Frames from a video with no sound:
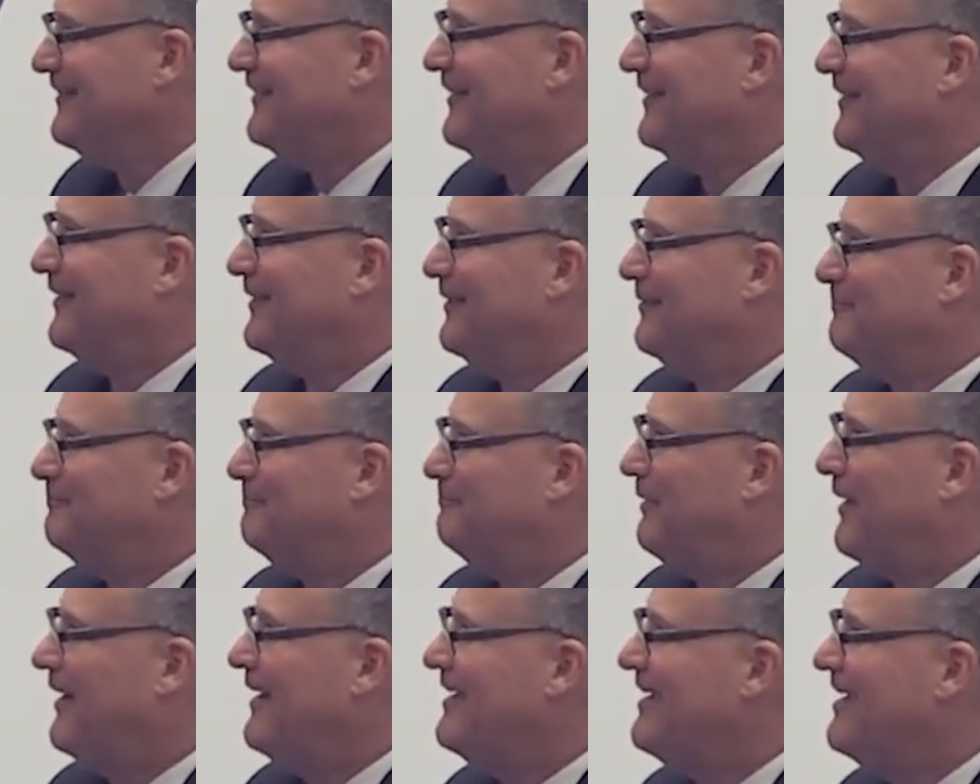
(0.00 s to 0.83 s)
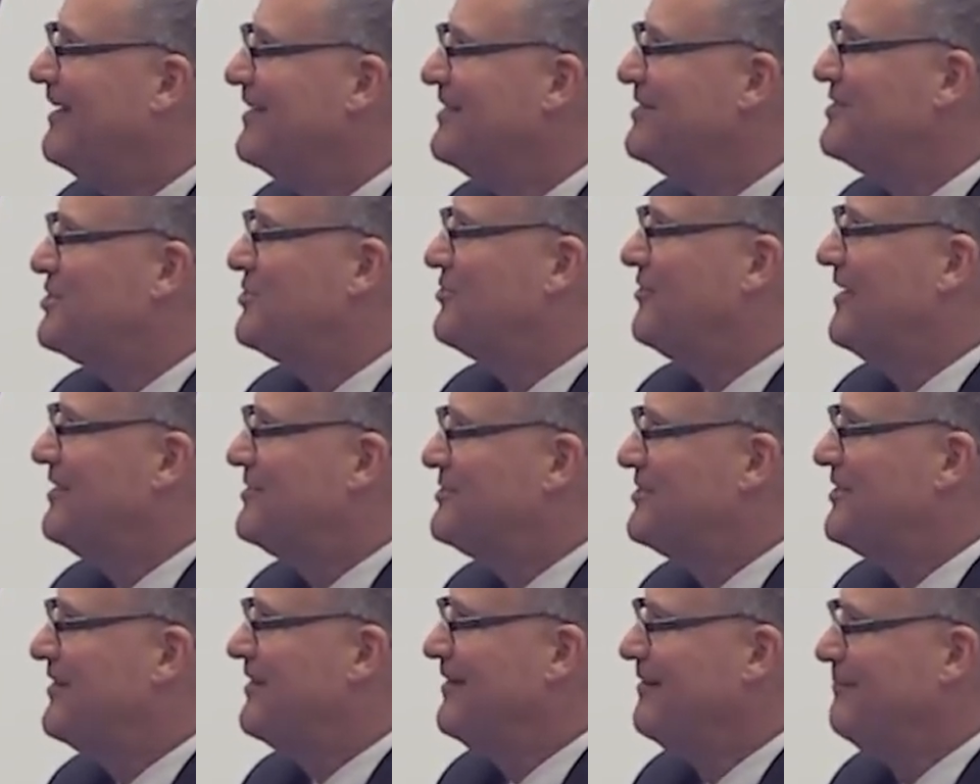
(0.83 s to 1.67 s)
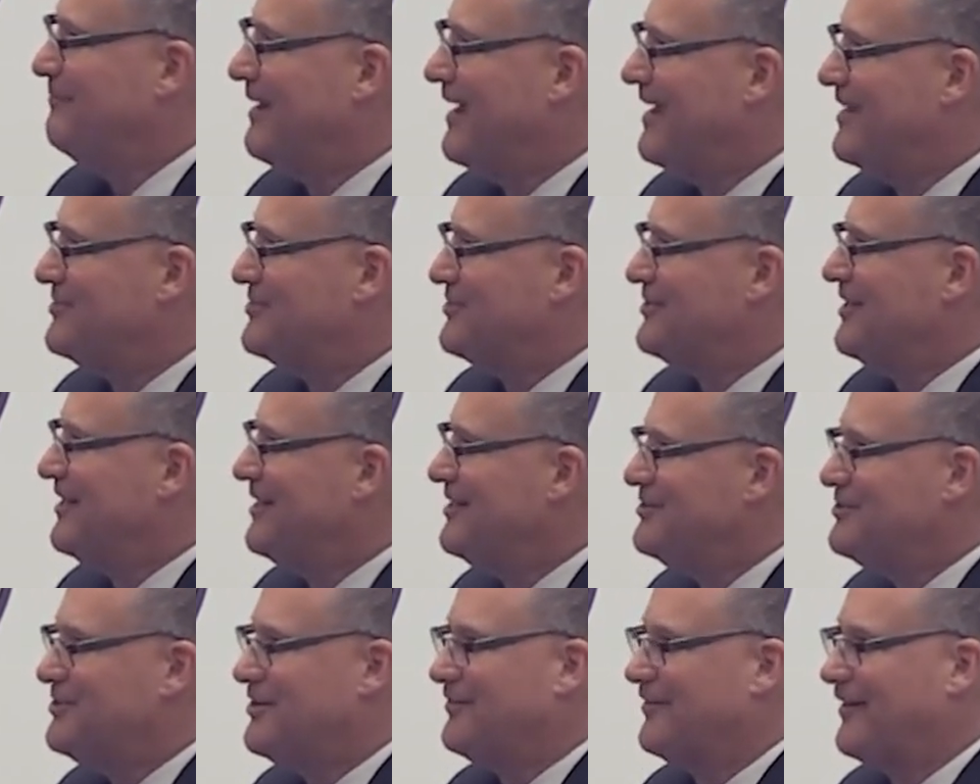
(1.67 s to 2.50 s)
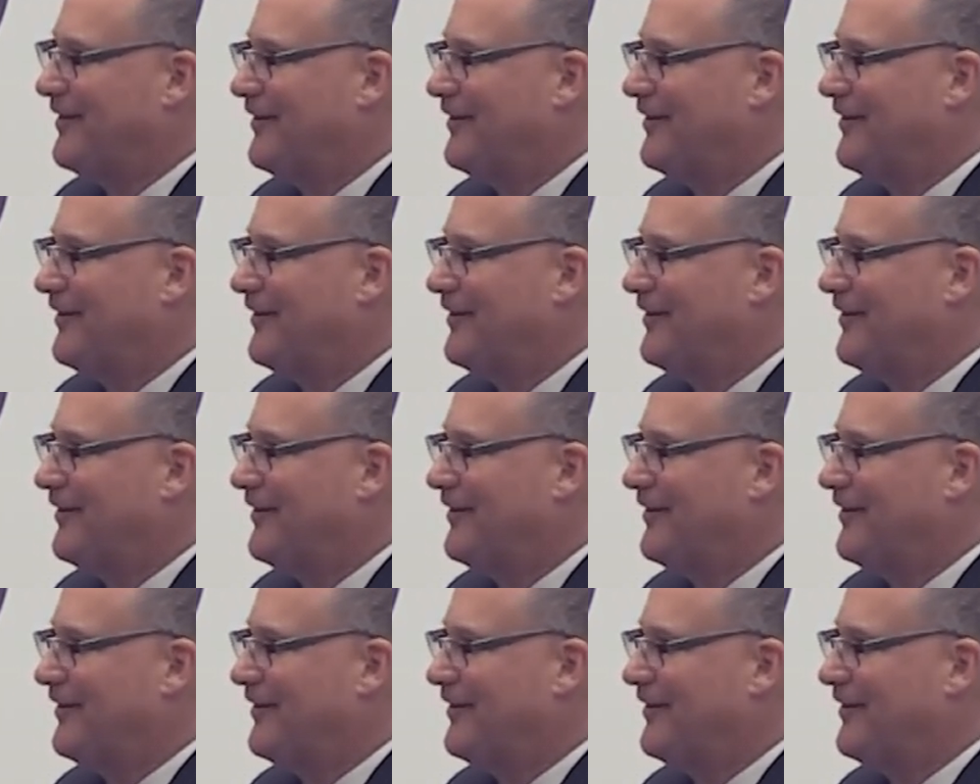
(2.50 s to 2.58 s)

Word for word: um, by any stretch of the imagination